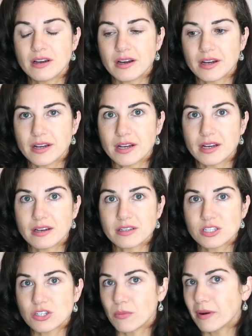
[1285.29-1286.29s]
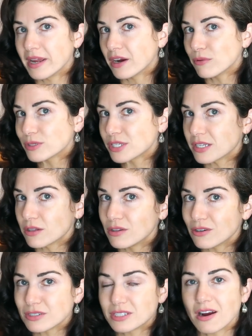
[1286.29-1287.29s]
Uh, so my hair will still
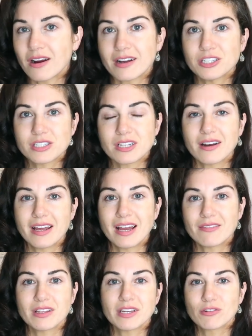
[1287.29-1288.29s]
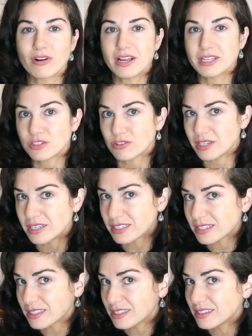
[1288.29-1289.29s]
look dark, I just kind of have like gray
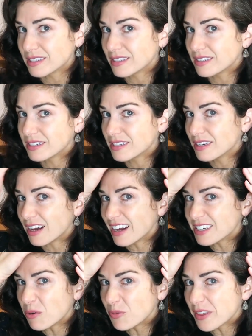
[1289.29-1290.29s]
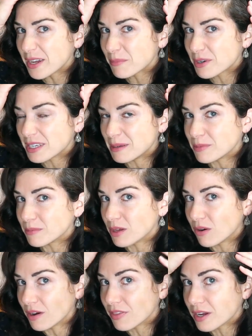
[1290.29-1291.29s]
streaks. I don't think I'm going to keep them
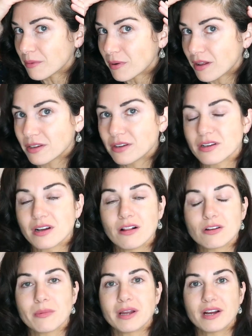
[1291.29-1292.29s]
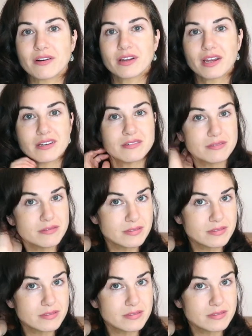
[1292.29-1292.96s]
though. I think I'm probably going to color my hair again.